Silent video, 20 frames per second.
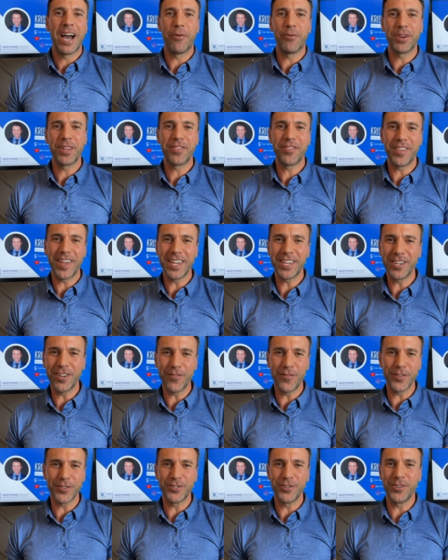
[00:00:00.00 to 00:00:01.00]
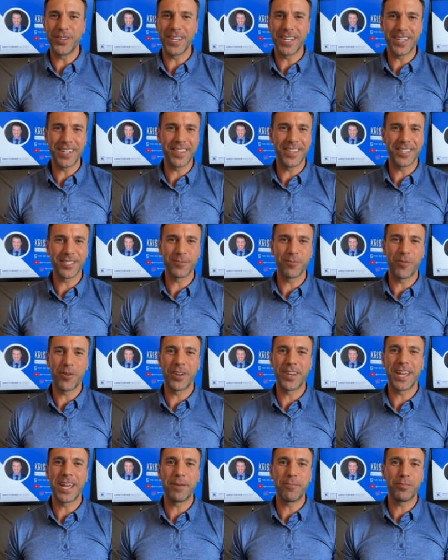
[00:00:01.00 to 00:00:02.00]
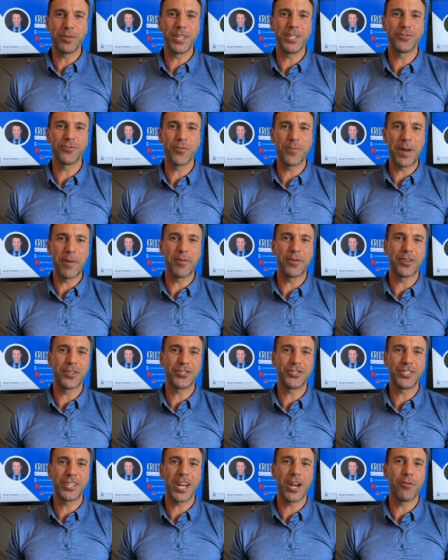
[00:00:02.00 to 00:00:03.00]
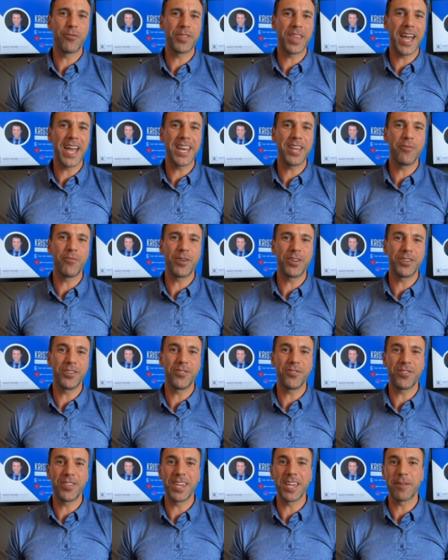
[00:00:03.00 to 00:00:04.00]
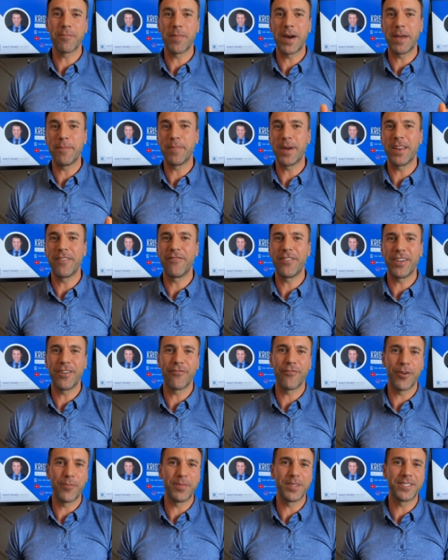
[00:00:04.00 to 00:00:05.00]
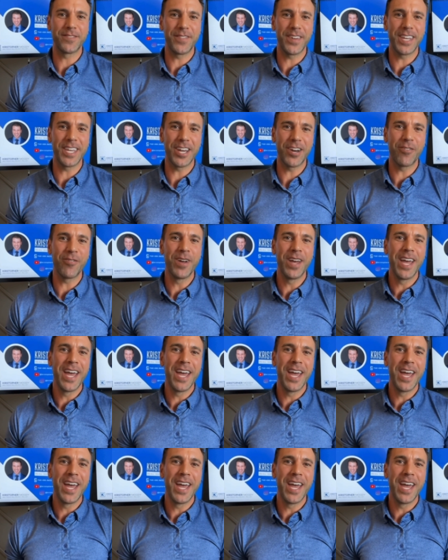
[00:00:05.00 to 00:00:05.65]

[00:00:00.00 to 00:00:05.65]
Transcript: I want to thank you for tuning into this one, and please remember to share with anyone you think might benefit from this video,